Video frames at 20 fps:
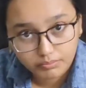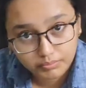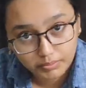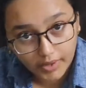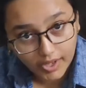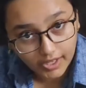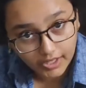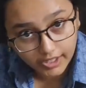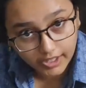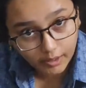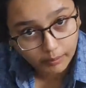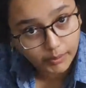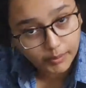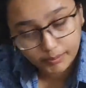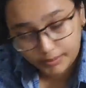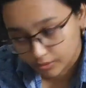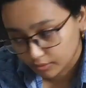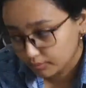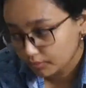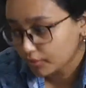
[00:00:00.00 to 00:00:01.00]
Pilea
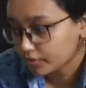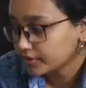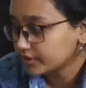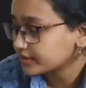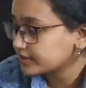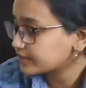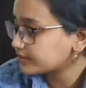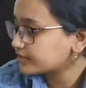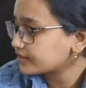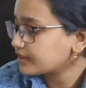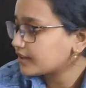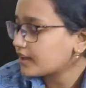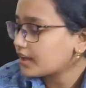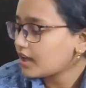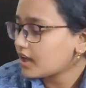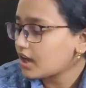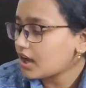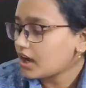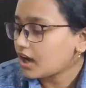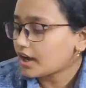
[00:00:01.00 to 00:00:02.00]
Peperomioides.
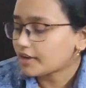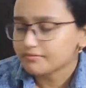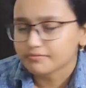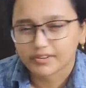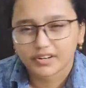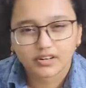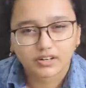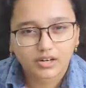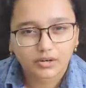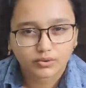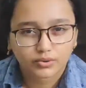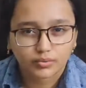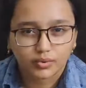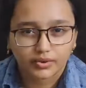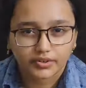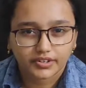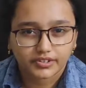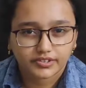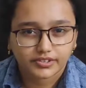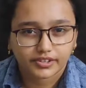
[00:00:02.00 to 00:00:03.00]
I figured out the
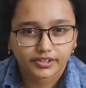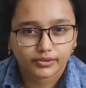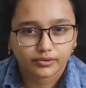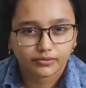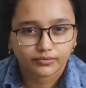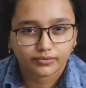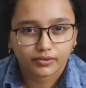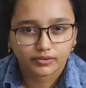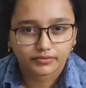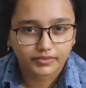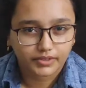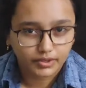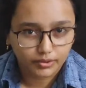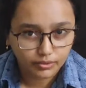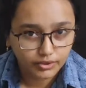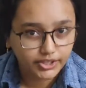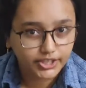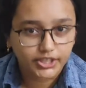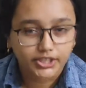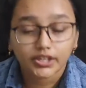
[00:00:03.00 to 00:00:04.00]
watering schedule for
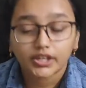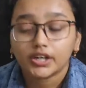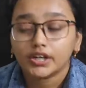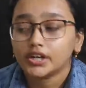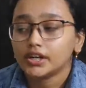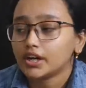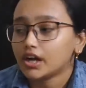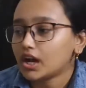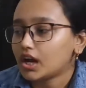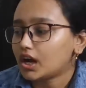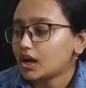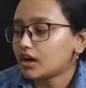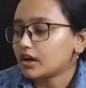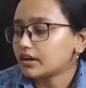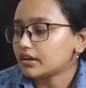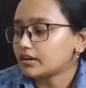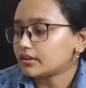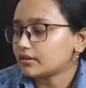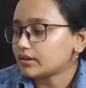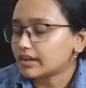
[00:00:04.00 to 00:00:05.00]
Fittonia.
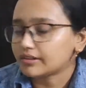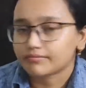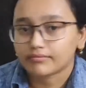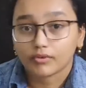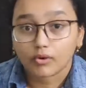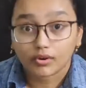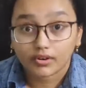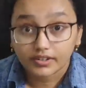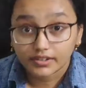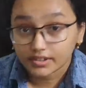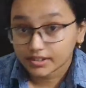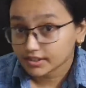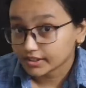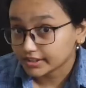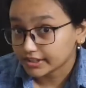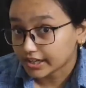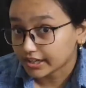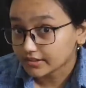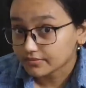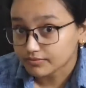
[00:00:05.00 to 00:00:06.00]
I've not
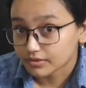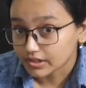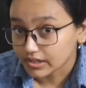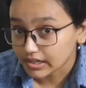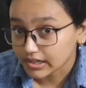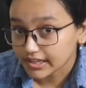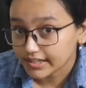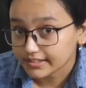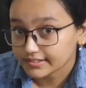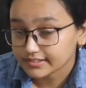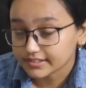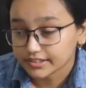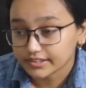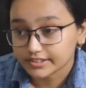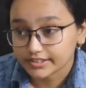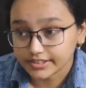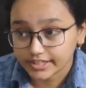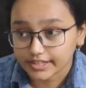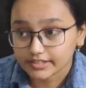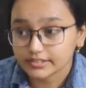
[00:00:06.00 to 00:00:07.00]
yet fertilized it
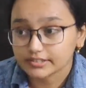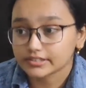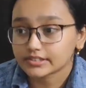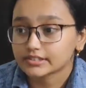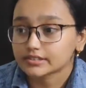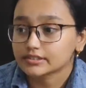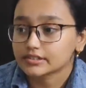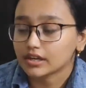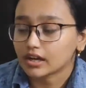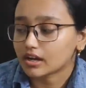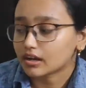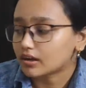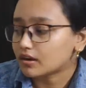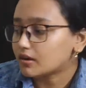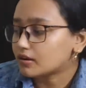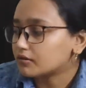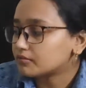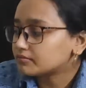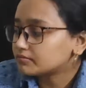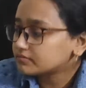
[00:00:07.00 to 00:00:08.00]
yet.
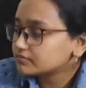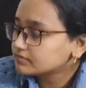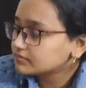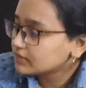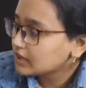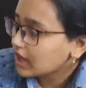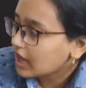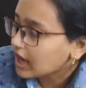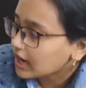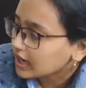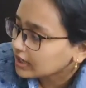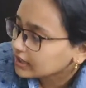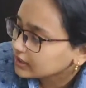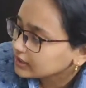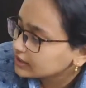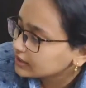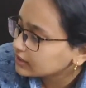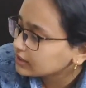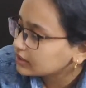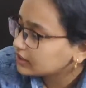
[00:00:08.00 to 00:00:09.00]
And
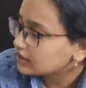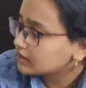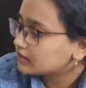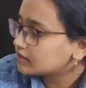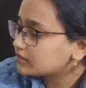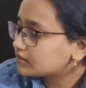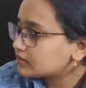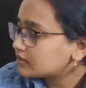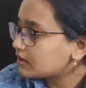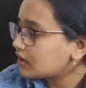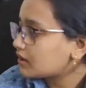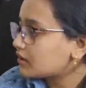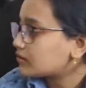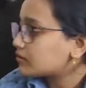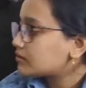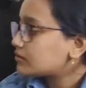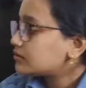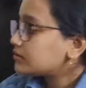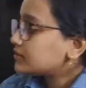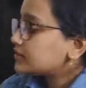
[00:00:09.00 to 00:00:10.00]

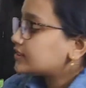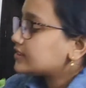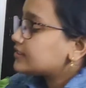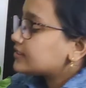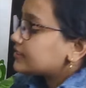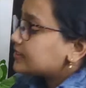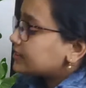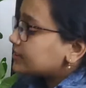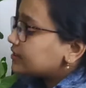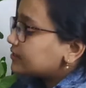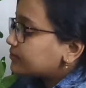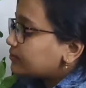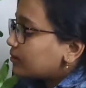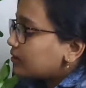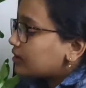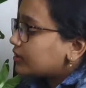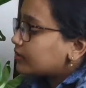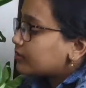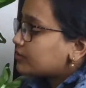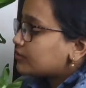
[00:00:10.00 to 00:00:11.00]
oh, this is
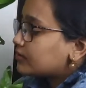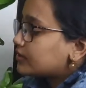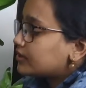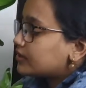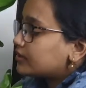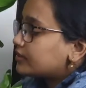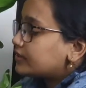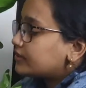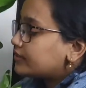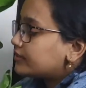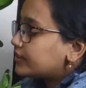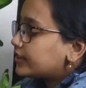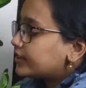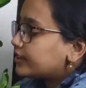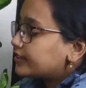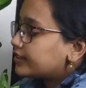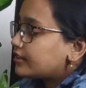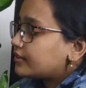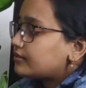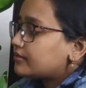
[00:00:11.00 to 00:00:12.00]
falling over right
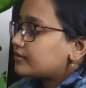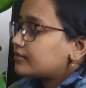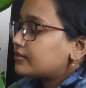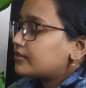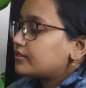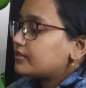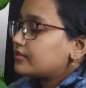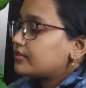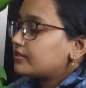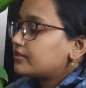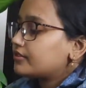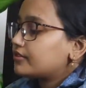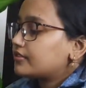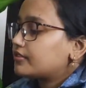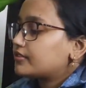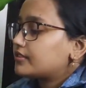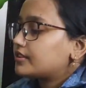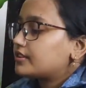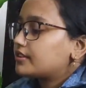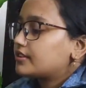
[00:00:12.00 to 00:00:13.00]
now. So
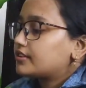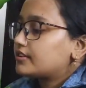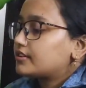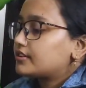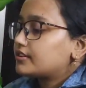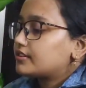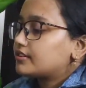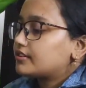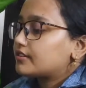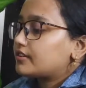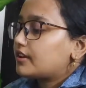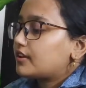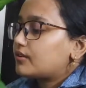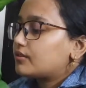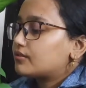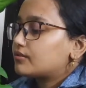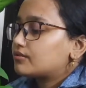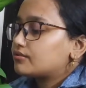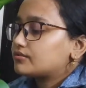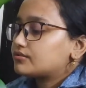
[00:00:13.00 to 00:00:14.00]
see, this is
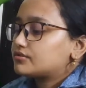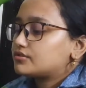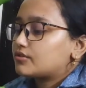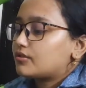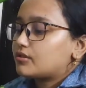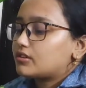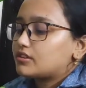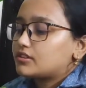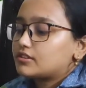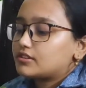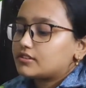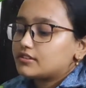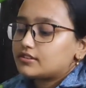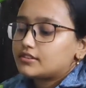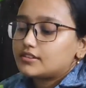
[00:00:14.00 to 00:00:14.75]
how tall